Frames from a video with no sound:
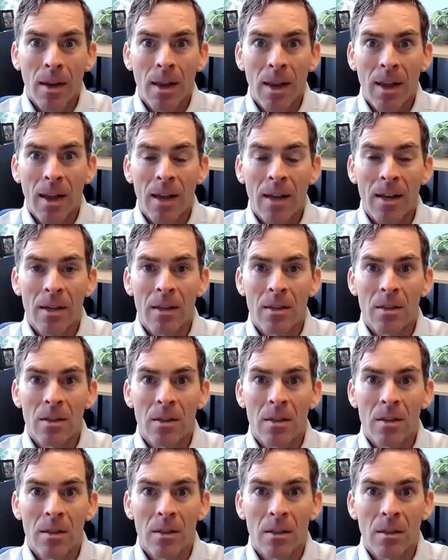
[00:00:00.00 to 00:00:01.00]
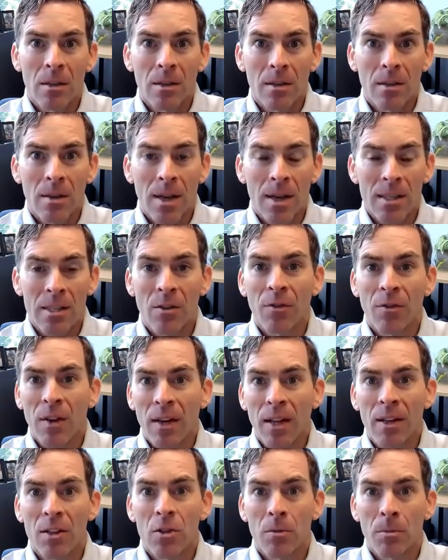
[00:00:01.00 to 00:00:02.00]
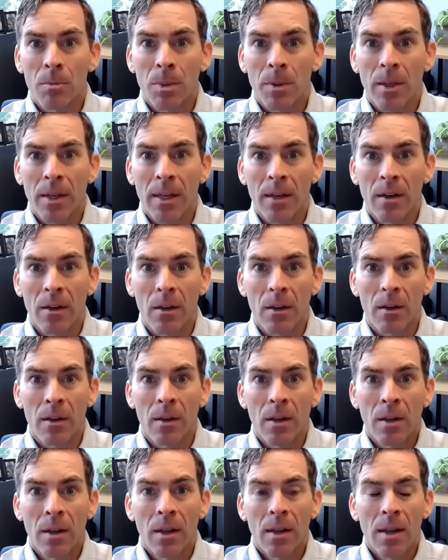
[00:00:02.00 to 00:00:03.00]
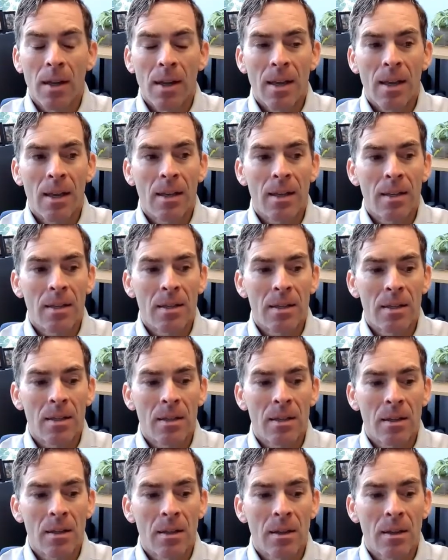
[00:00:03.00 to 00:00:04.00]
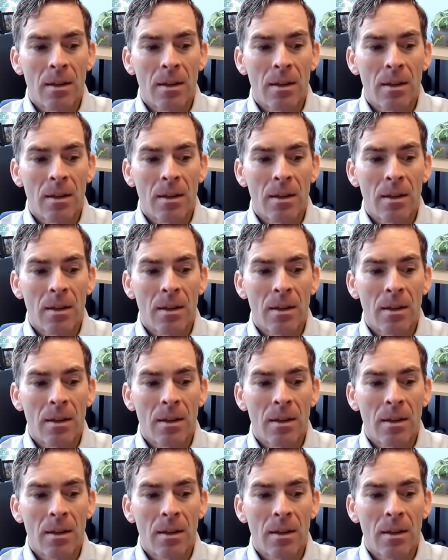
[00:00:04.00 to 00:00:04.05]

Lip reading: as a financial planner is